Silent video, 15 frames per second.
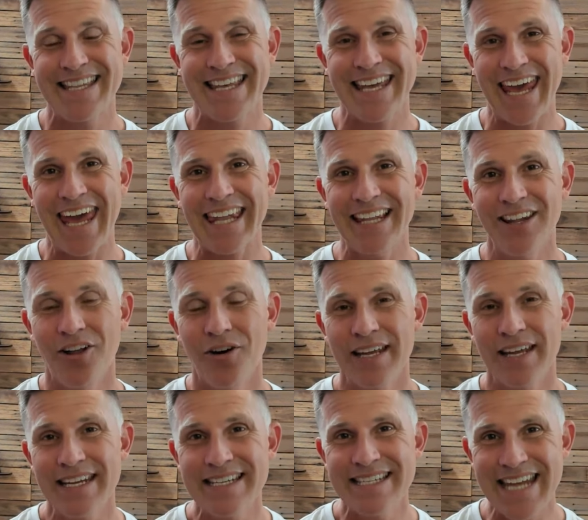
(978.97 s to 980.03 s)
catalog
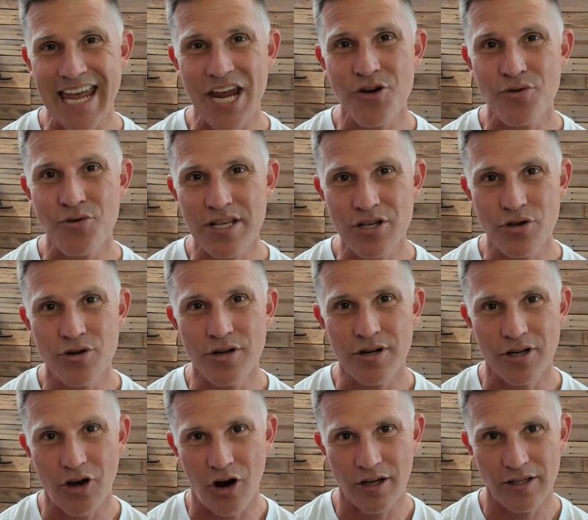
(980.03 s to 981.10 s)
integrity
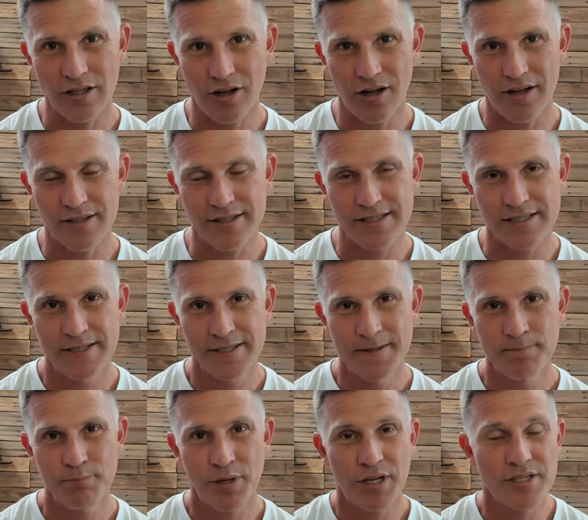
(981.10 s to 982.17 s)
unit guidelines,
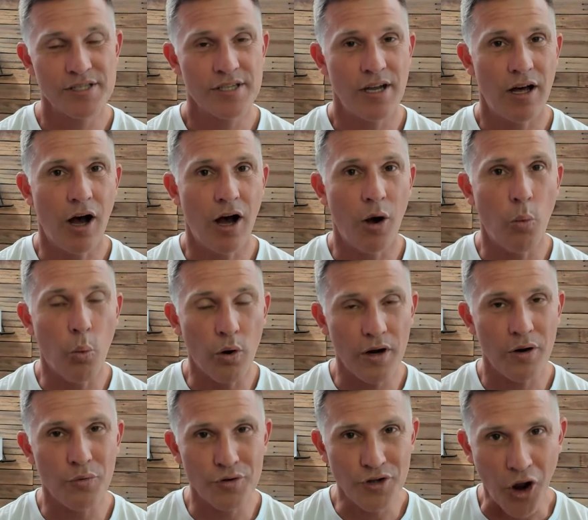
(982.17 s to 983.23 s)
because what
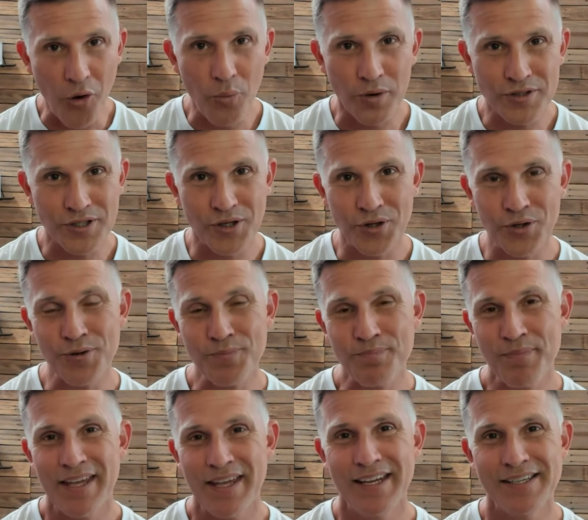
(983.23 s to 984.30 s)
I don't want you to do
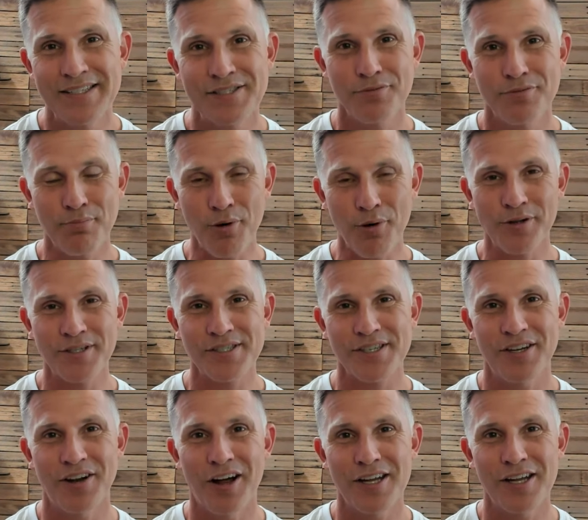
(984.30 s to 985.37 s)
is to purchase
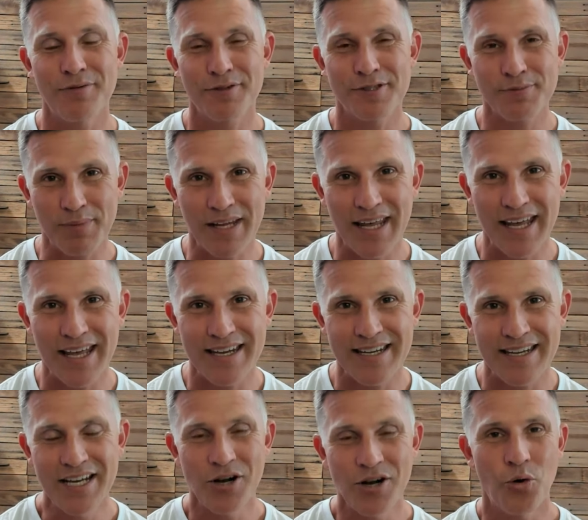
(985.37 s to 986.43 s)
an ISBN
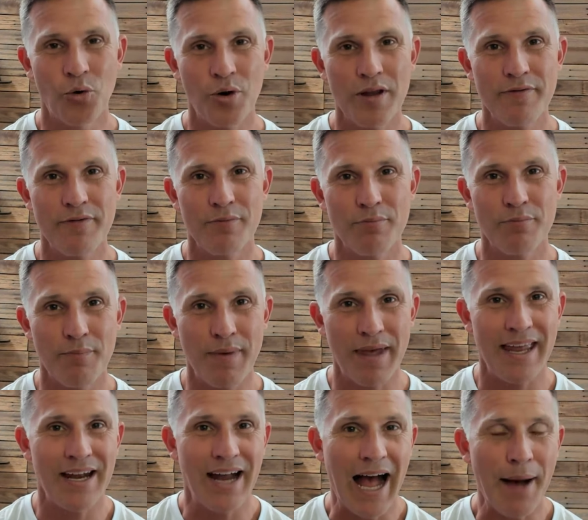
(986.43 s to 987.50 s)
or even
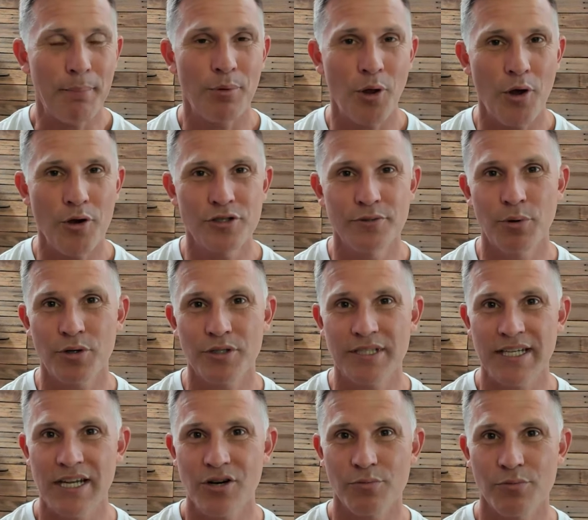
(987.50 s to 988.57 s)
prepare to upload your book to
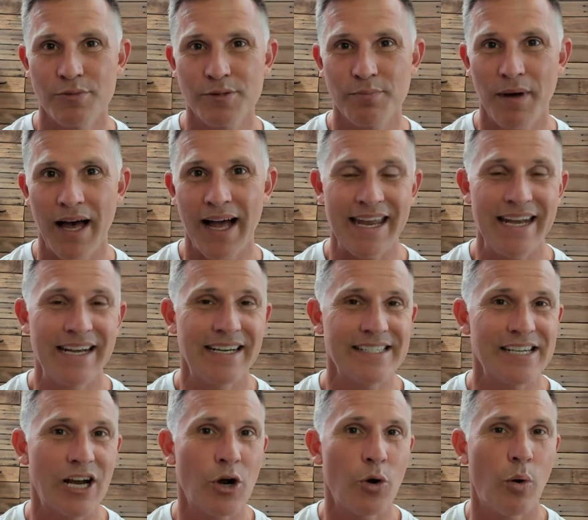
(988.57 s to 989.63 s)
IngramSpark and it
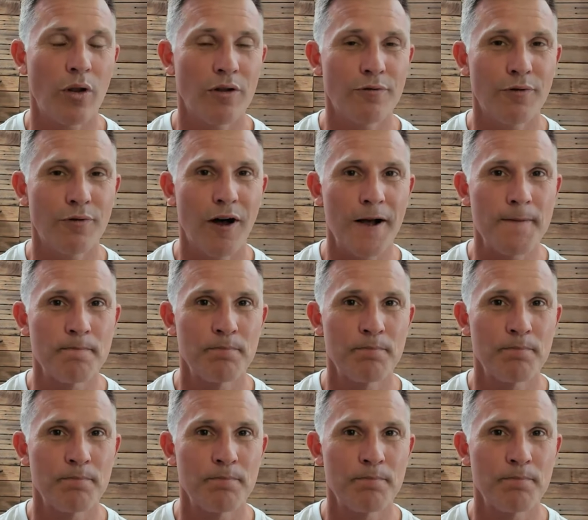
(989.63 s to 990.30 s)
doesn't qualify.